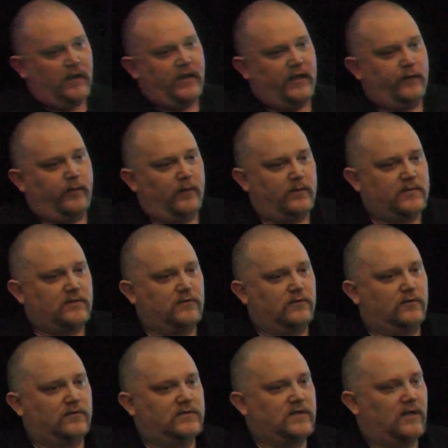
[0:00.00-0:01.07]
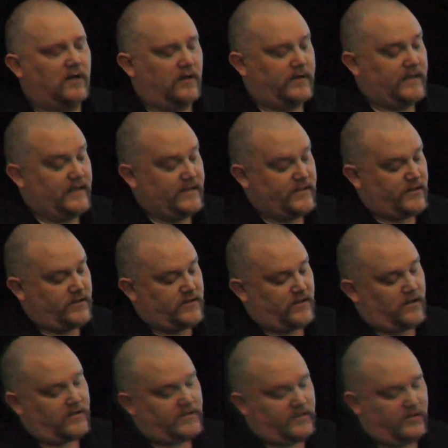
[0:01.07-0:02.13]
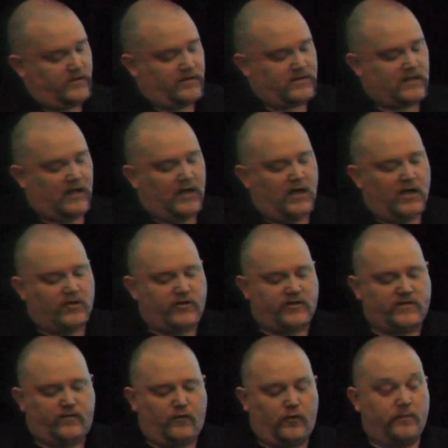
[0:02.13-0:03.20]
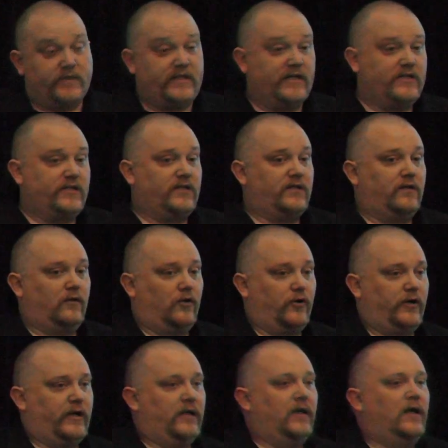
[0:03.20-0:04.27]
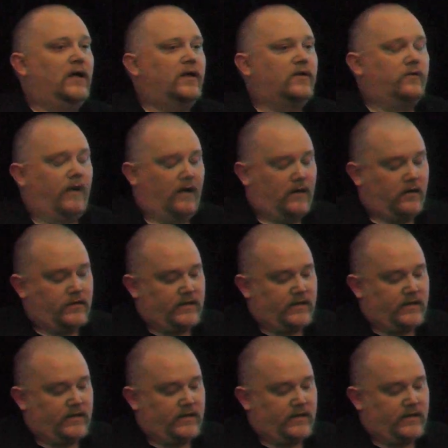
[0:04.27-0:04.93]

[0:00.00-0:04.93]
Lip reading: Enid Public Schools, our teachers, and our students transform teaching and learning throughout our